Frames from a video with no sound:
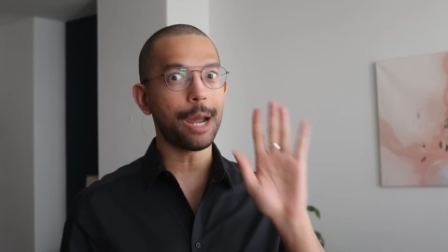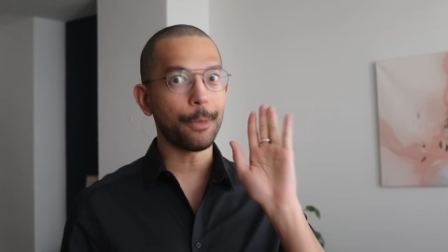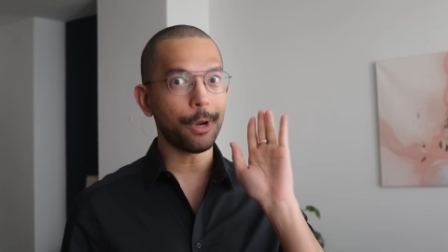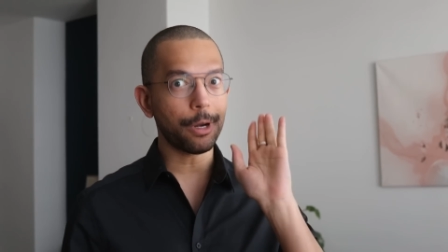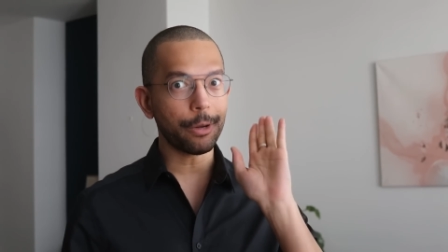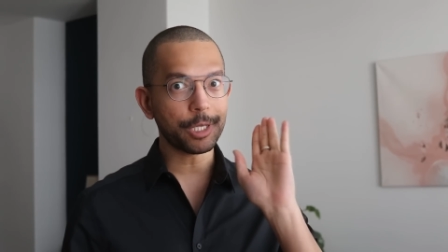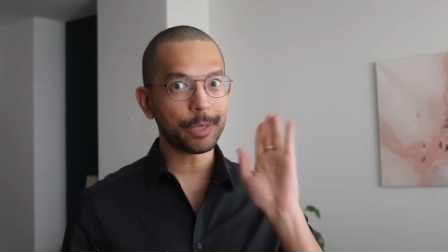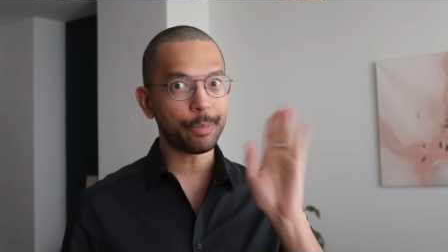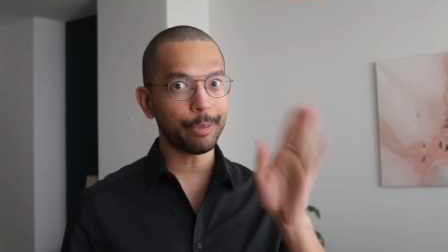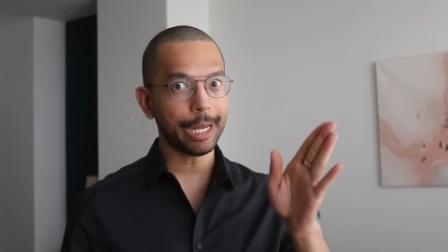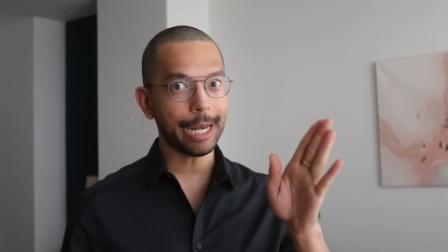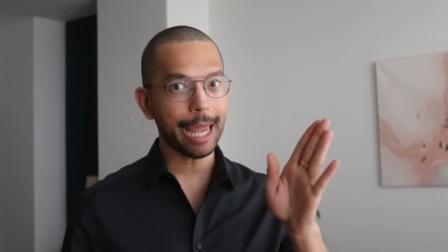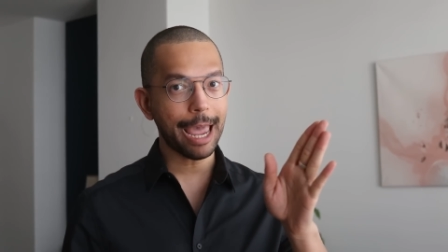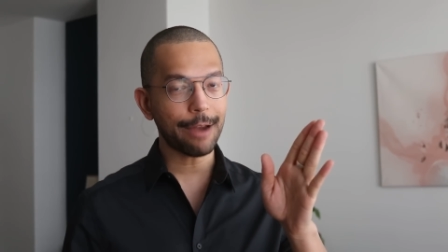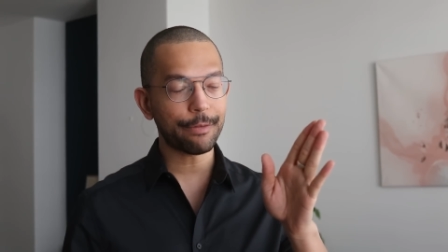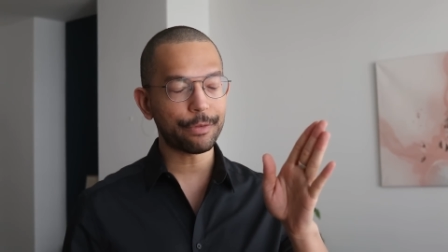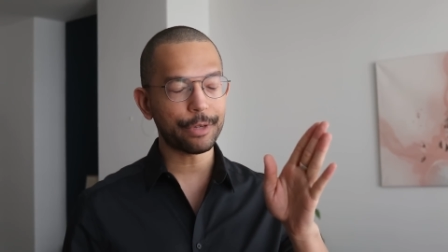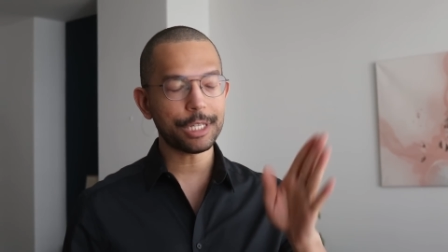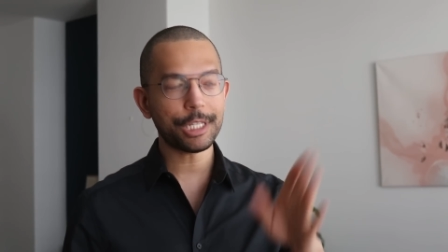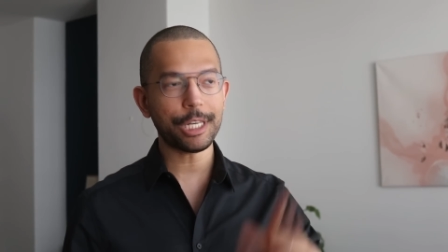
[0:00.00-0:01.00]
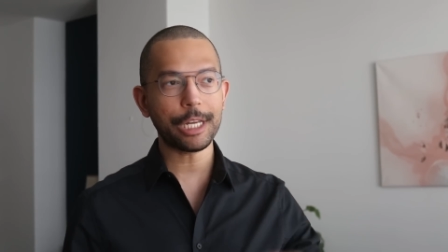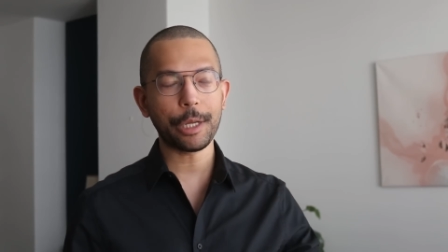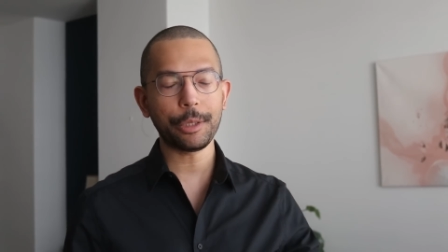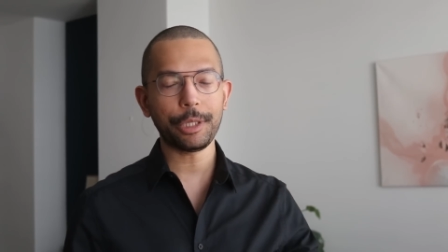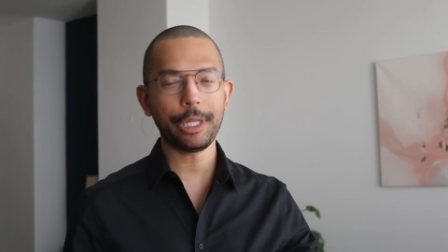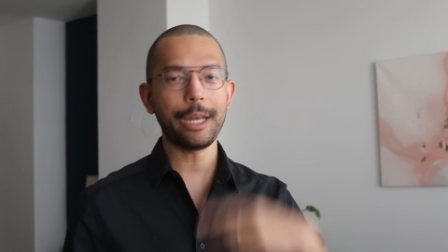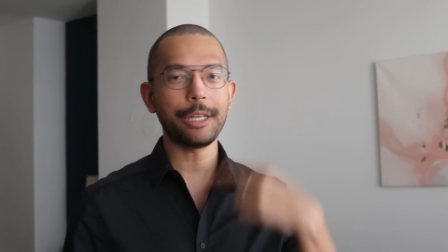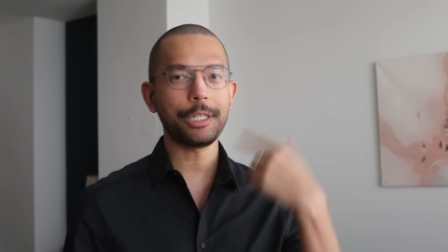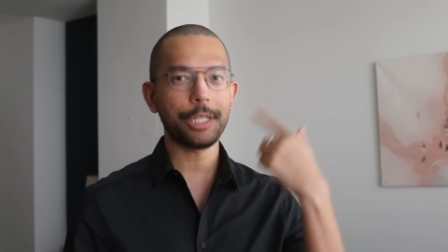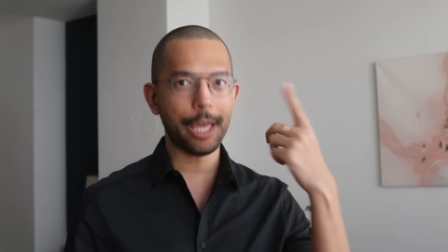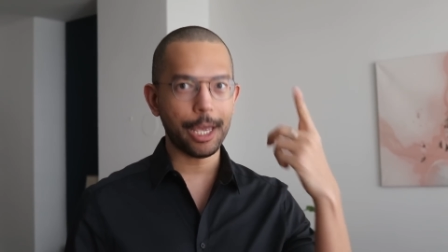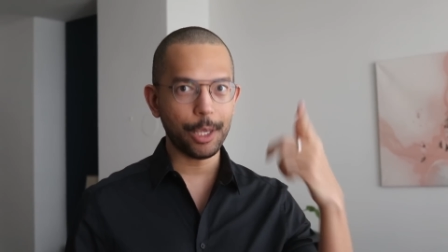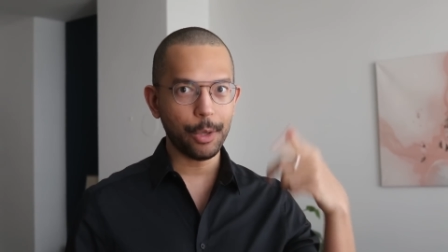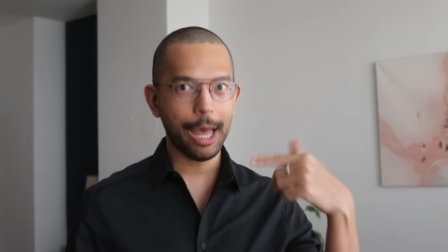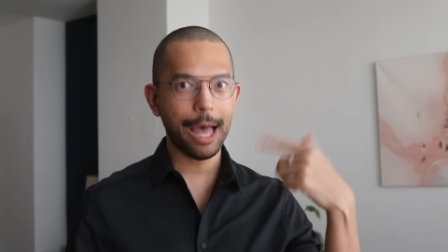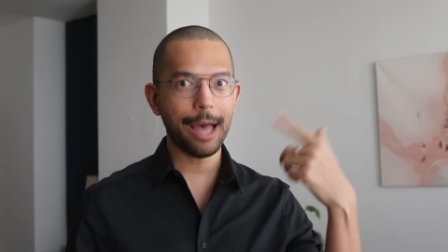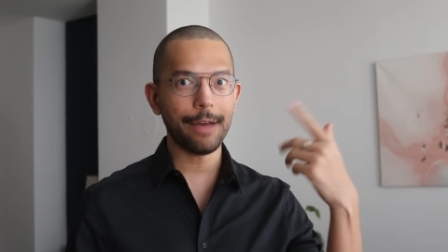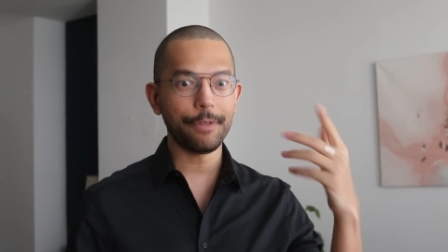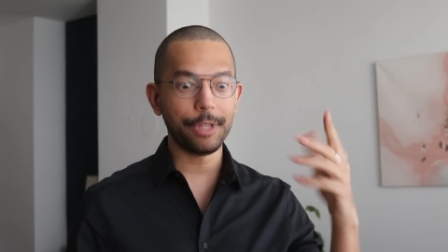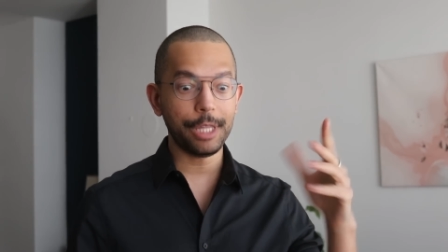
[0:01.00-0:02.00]
I'm going to explain every single thing so that you
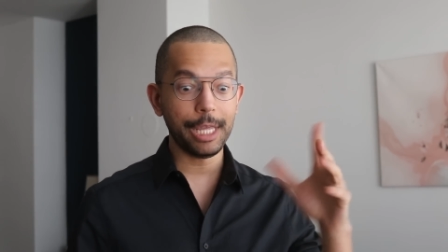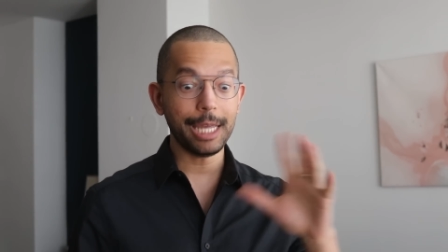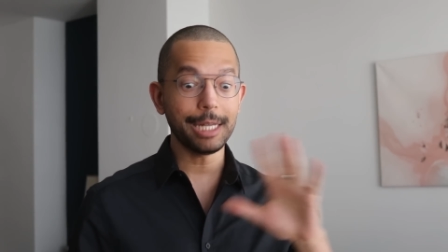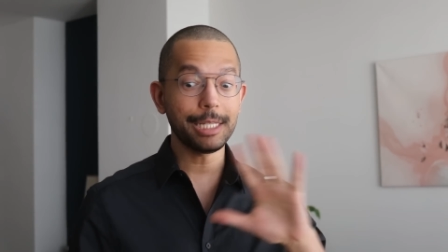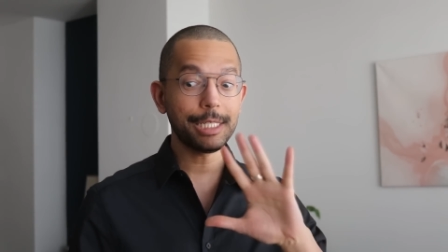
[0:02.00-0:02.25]
have the